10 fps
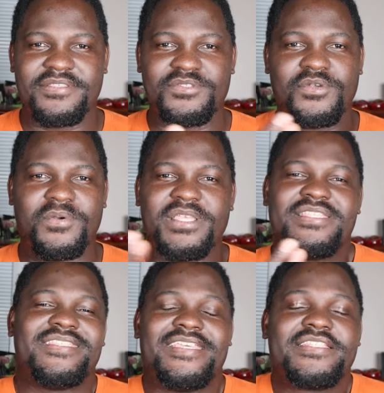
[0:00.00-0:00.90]
So
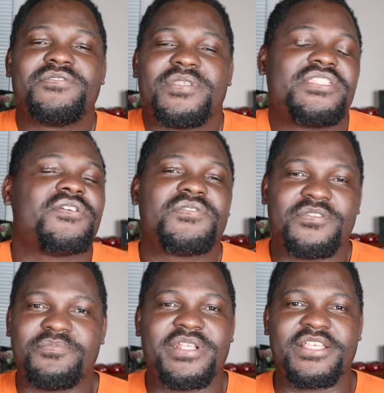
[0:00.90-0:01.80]
it's it's still a
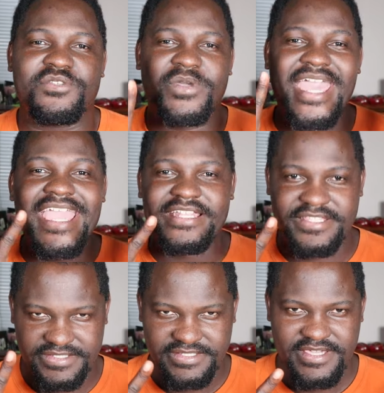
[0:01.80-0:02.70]
Chelsea player. So
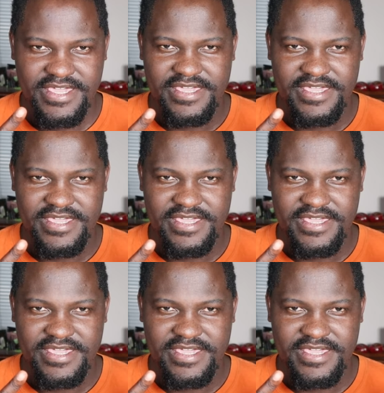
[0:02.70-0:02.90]
eight,